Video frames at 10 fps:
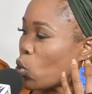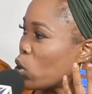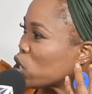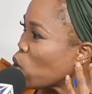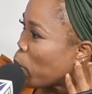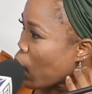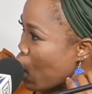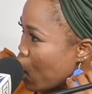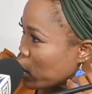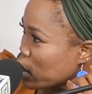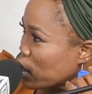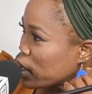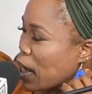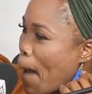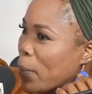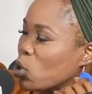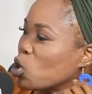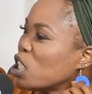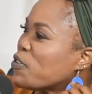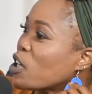It's when I go out, it's like,
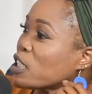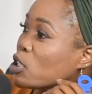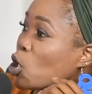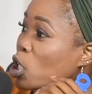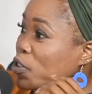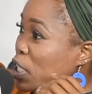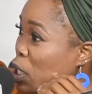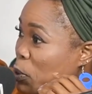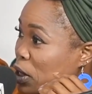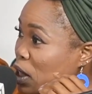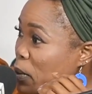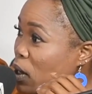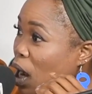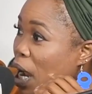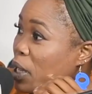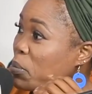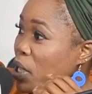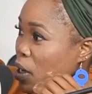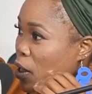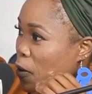only if you go search for the clippings, them, you know, call them
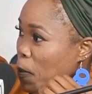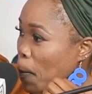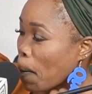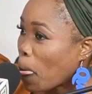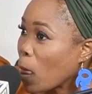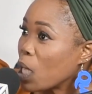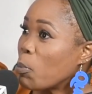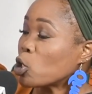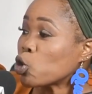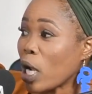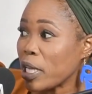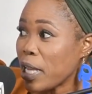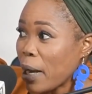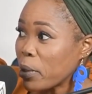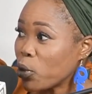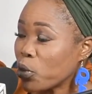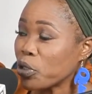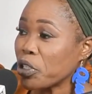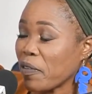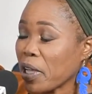dead. But try did that, me do,
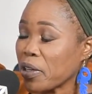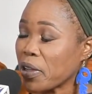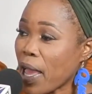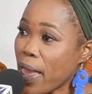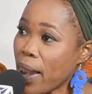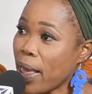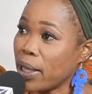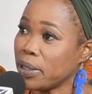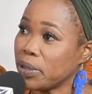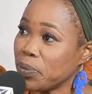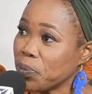they never get no highlight.